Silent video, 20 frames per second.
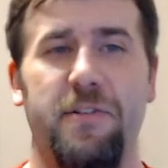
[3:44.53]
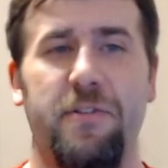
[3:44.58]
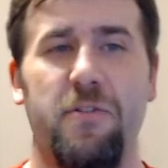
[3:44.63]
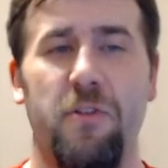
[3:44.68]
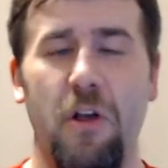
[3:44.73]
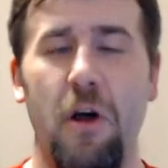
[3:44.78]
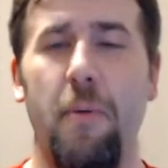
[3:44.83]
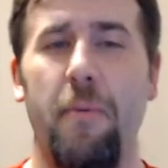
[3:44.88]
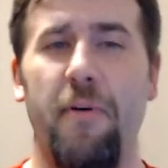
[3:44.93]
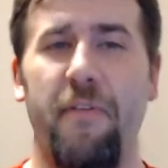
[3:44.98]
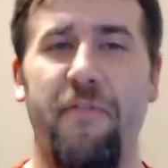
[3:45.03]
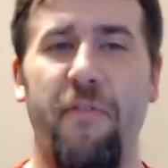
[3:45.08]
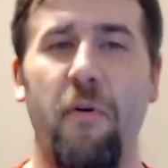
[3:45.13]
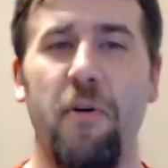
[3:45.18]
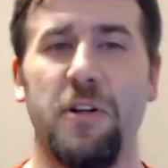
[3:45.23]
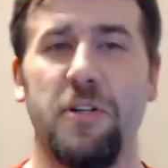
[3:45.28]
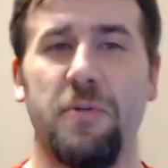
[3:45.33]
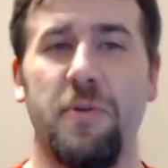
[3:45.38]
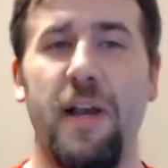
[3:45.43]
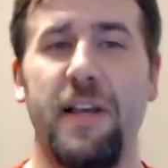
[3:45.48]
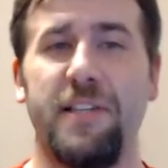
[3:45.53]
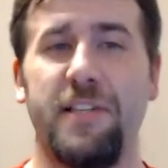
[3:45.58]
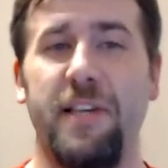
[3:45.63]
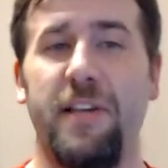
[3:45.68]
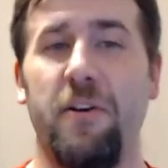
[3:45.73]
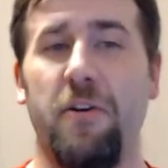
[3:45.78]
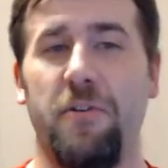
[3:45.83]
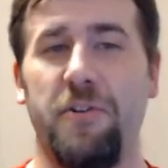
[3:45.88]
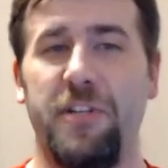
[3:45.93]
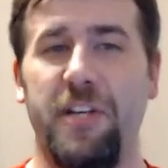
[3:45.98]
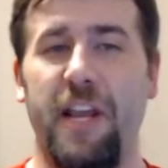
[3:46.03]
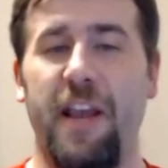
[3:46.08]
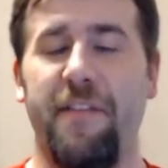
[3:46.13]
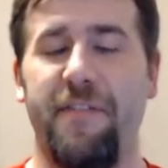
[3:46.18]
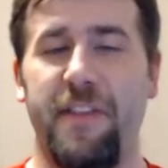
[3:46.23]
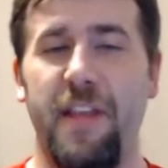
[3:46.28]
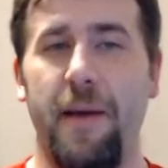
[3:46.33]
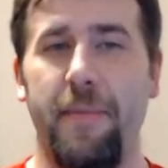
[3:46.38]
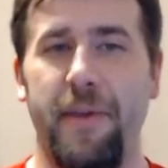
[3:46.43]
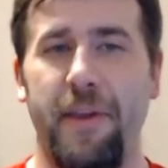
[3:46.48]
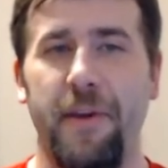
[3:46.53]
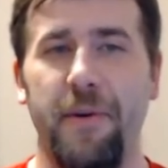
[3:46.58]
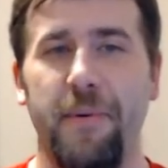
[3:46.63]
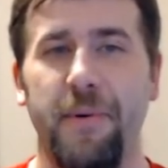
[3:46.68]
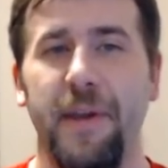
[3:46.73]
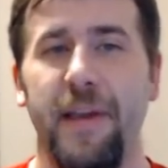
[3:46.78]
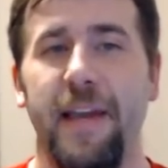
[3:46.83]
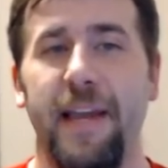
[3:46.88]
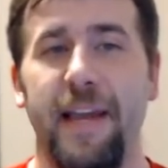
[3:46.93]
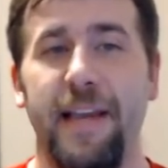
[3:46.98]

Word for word: Global Force Wrestling, or GFW,